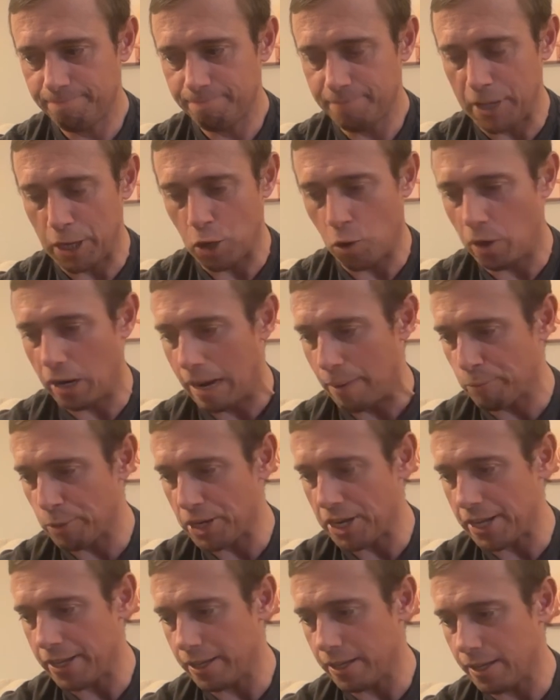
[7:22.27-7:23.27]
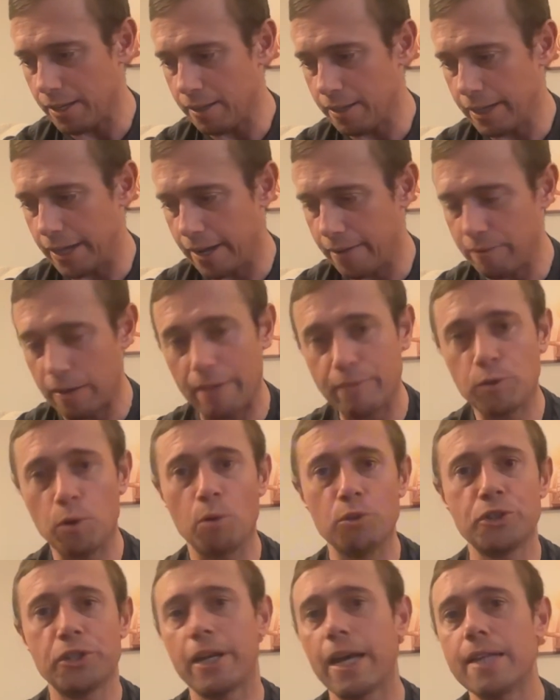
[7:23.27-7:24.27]
I'm reading, I've
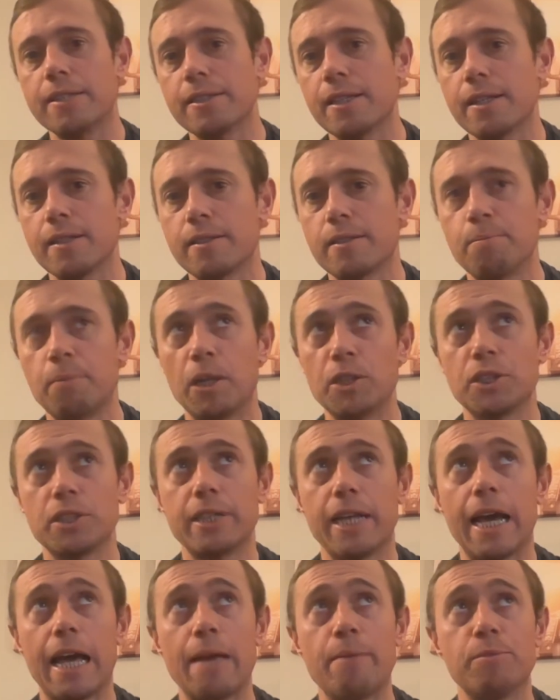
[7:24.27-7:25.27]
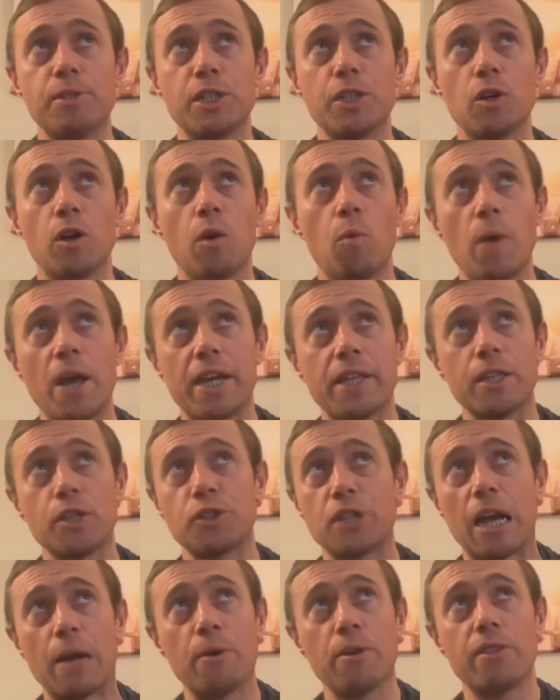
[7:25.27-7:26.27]
told you guys this a bunch of times, Awaken the
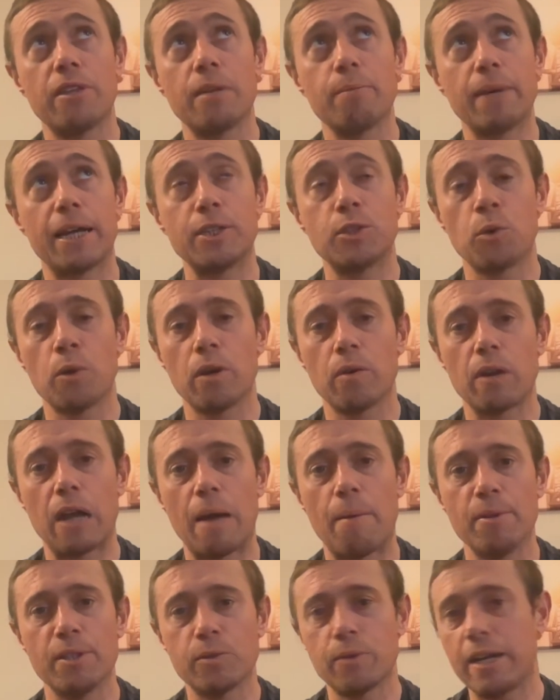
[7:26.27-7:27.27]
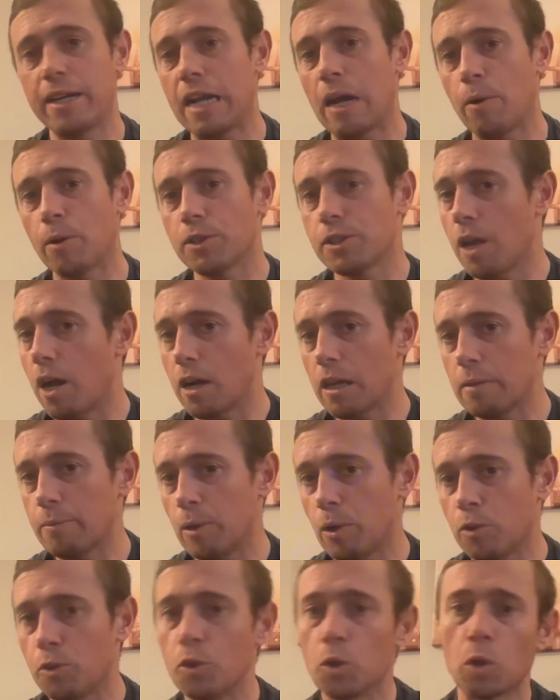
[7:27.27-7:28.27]
Giant Within by Tony Robbins. Right now we're talking
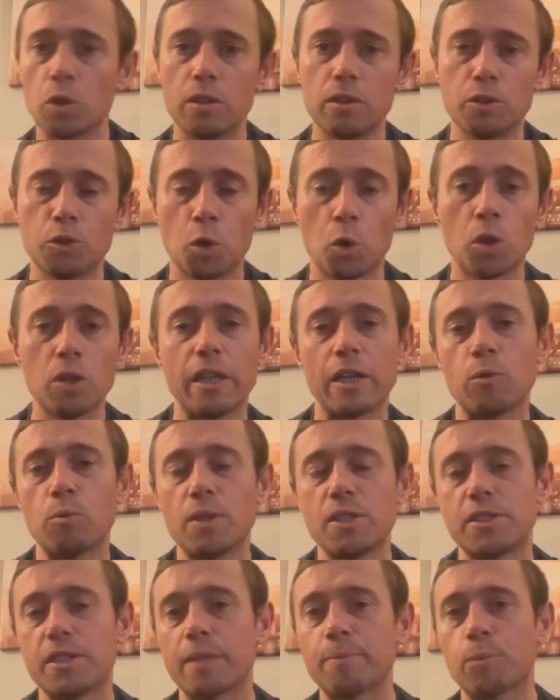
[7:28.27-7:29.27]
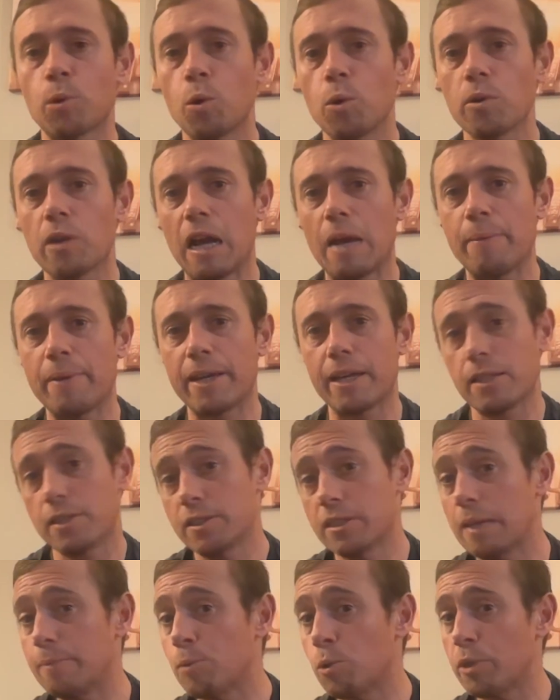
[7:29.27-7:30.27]
about neuro-linguistic programming and
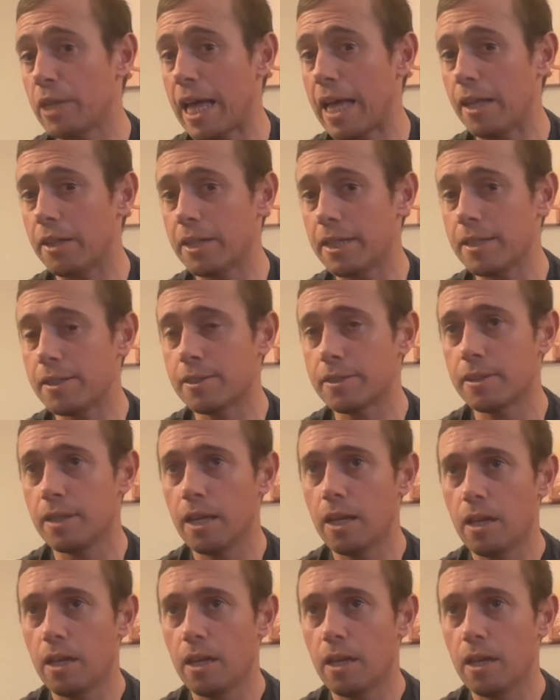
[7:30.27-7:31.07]
submodalities.